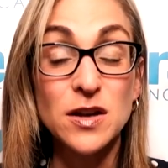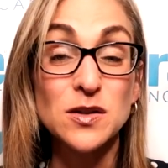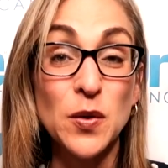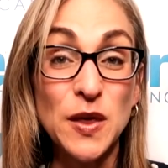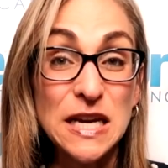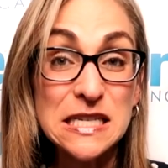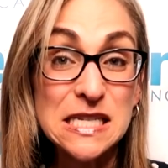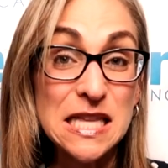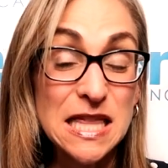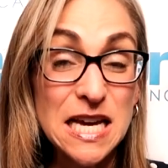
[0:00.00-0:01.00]
So
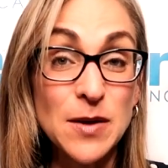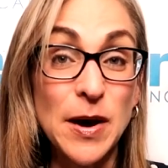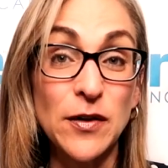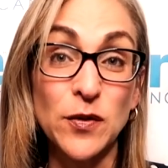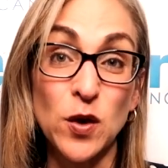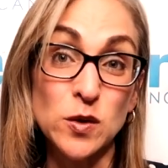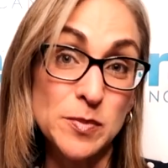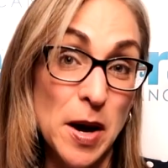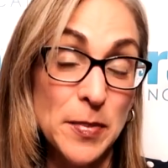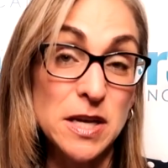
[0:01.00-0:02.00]
things to think about,
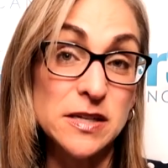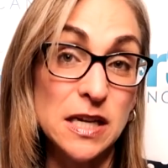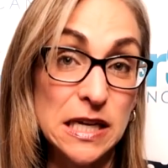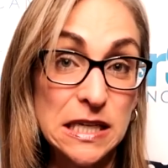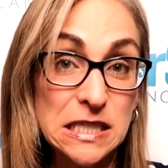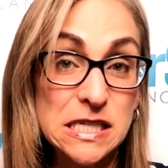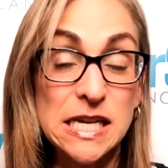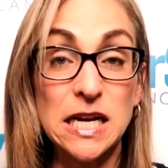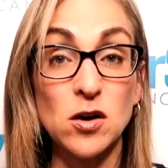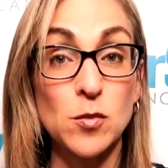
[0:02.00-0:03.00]
those puppies and
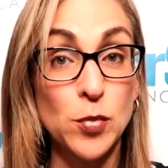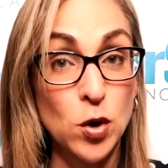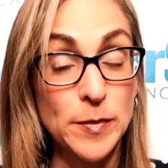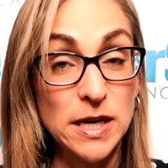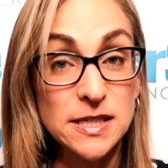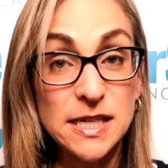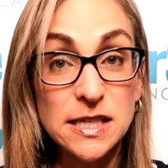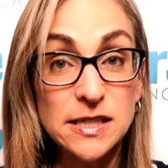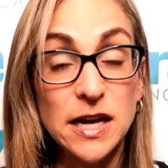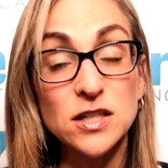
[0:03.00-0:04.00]
kittens that are born by
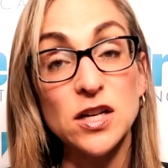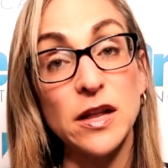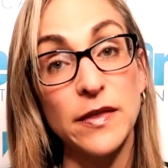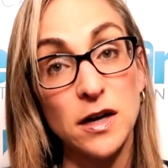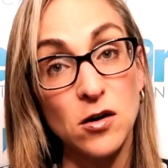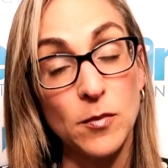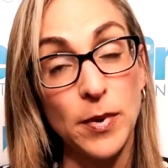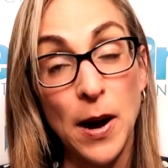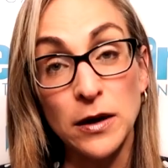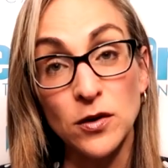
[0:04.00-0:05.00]
C-section and then are
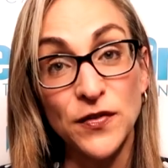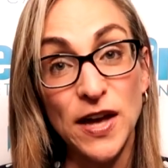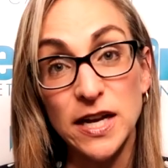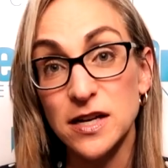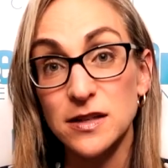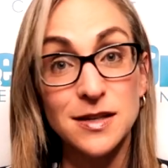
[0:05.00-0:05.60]
bottle fed.